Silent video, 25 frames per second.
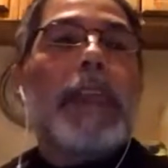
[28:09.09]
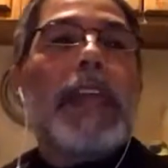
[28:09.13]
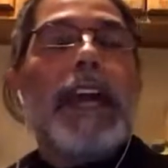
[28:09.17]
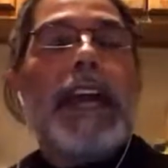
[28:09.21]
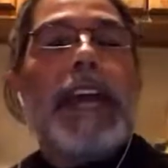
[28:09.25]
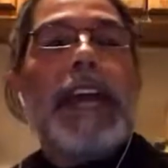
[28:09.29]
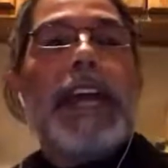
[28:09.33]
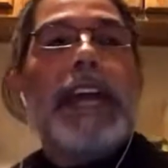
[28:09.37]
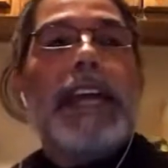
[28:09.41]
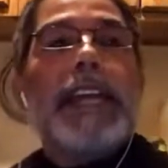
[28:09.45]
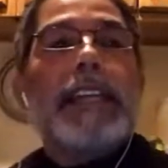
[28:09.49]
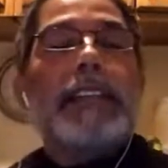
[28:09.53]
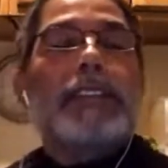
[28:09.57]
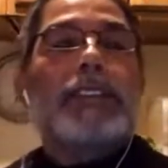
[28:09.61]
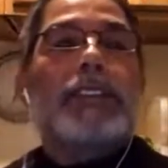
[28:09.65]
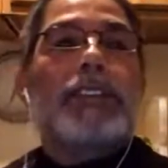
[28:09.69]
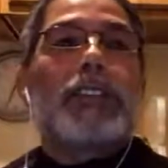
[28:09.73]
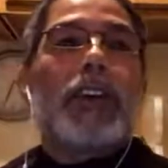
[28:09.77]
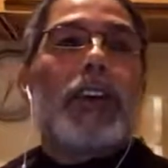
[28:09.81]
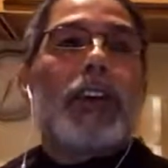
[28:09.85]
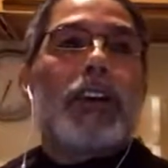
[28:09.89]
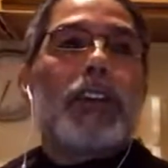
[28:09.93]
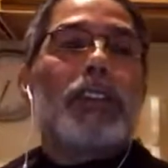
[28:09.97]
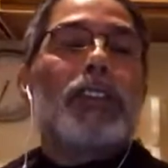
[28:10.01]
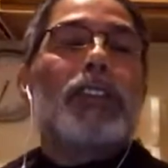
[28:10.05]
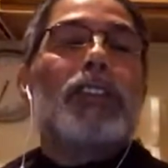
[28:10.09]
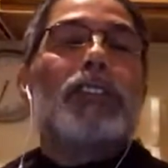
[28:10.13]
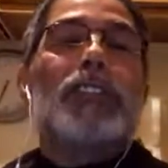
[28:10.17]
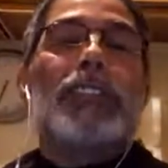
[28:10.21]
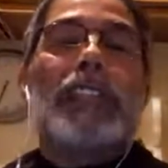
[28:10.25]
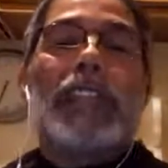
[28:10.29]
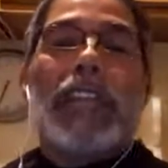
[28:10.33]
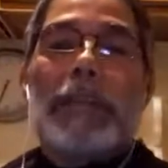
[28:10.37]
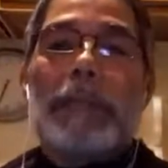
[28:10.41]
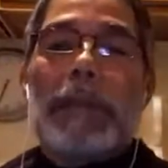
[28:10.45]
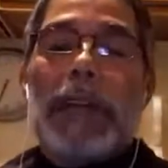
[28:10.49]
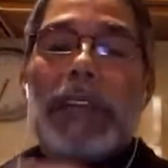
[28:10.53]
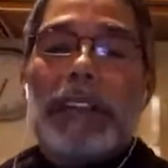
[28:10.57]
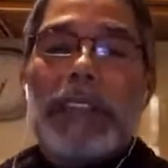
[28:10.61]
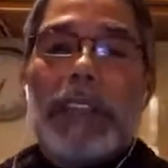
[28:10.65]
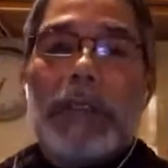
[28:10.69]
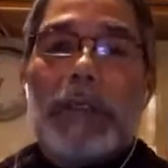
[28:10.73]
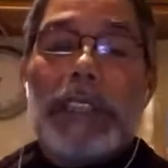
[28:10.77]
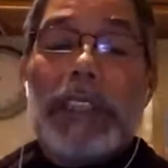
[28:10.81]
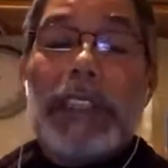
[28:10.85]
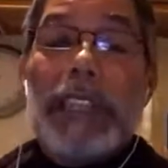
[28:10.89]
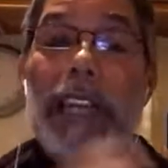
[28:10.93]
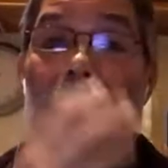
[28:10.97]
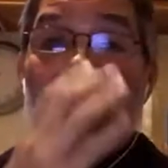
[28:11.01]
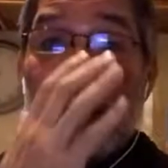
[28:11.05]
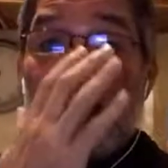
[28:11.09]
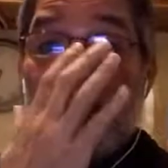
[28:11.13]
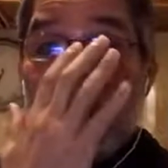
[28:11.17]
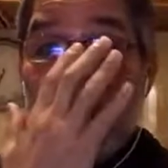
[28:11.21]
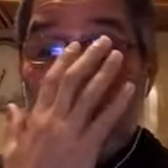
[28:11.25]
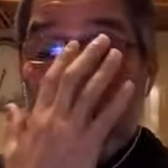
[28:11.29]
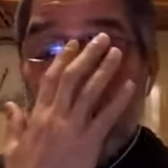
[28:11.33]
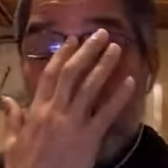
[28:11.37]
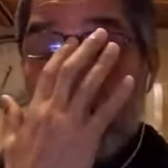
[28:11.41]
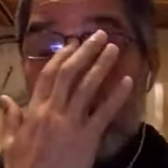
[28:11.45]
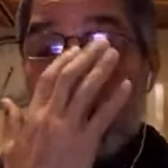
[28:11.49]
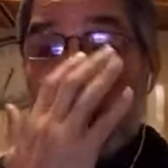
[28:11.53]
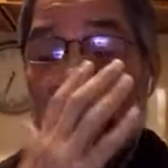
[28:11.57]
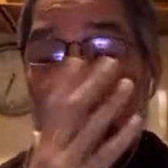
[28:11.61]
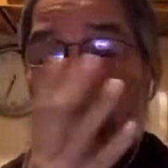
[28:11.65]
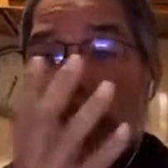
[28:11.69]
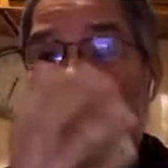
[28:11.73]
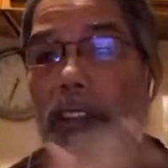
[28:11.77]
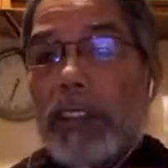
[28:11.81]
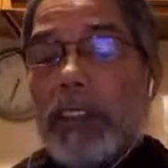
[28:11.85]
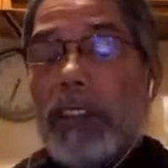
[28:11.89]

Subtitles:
And so she came out there with Nelson, and